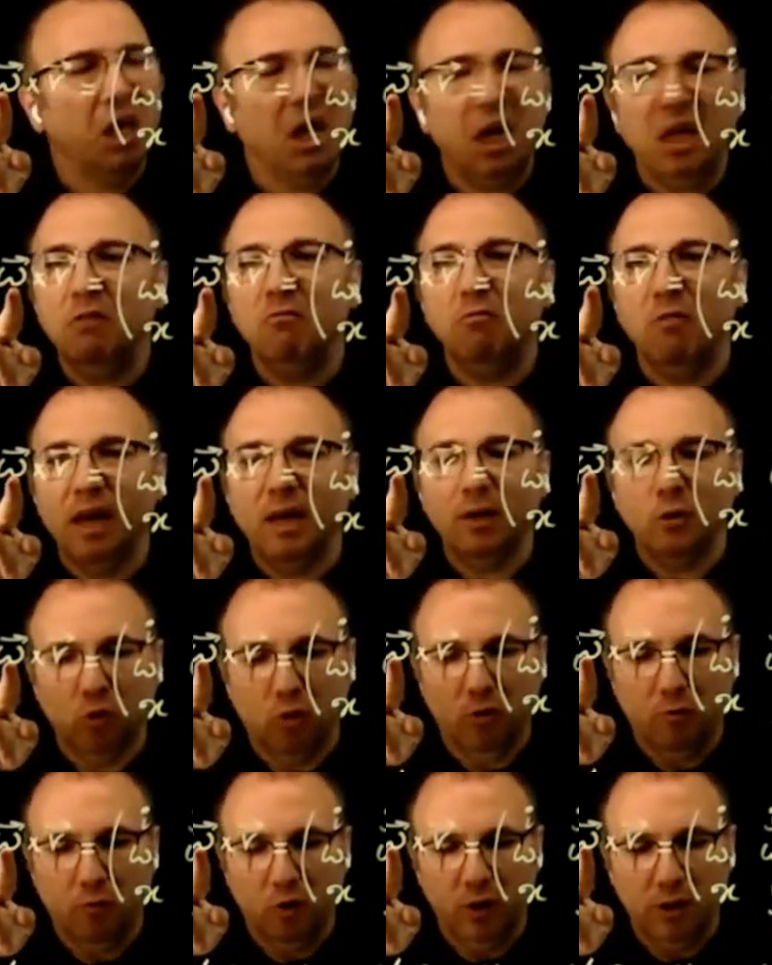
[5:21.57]
any
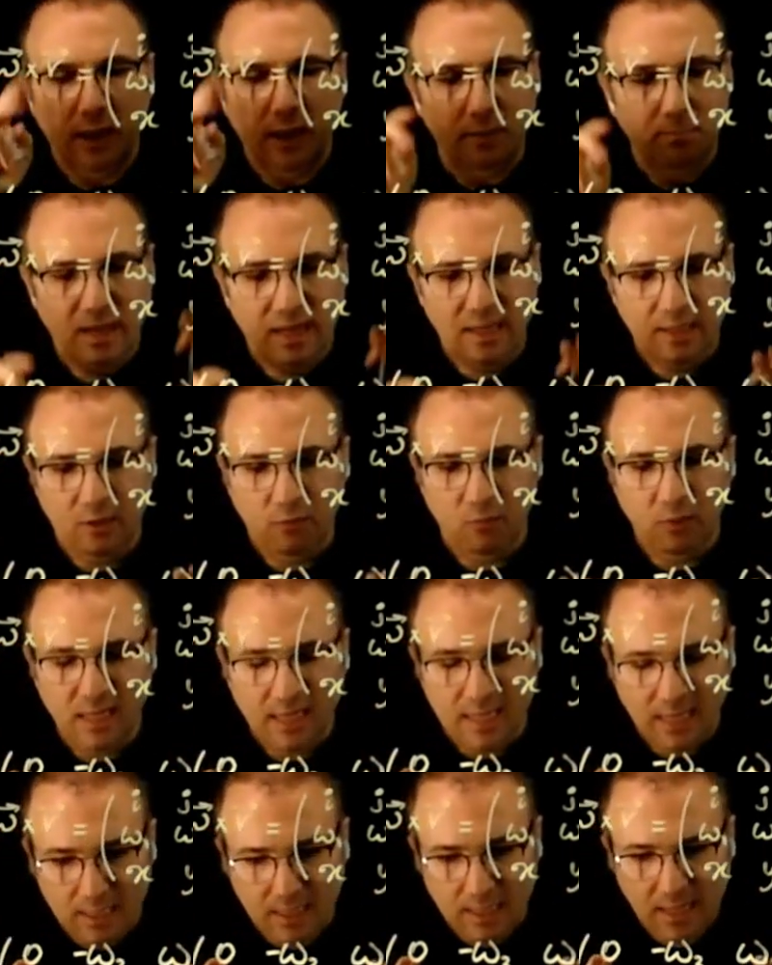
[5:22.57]
vector for that matter, we
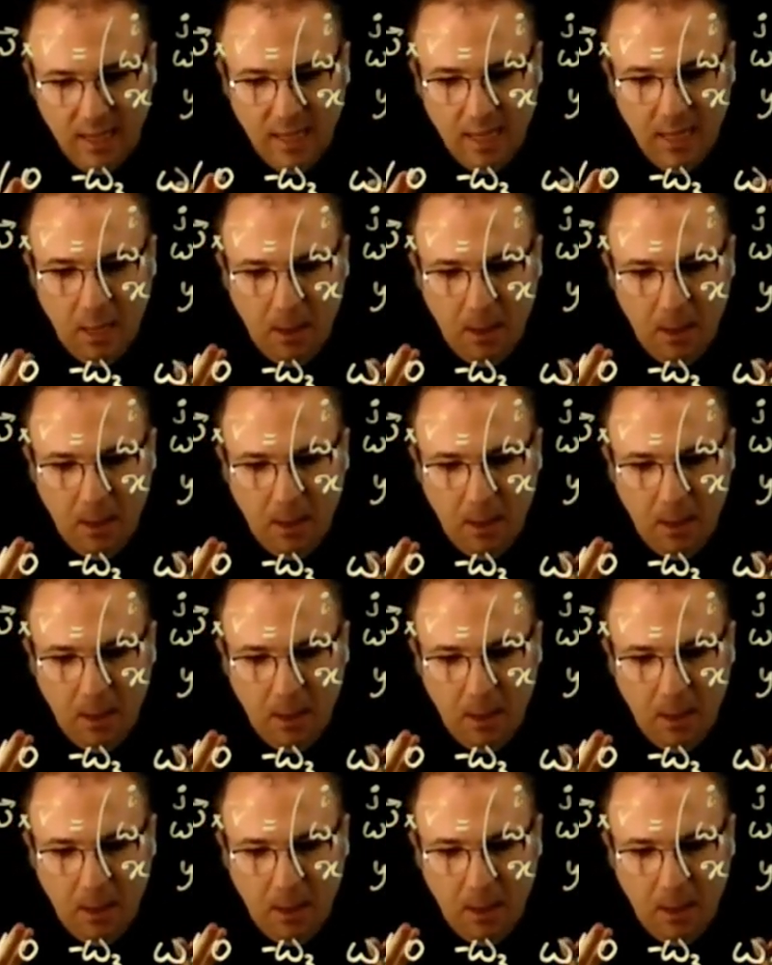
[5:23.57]
can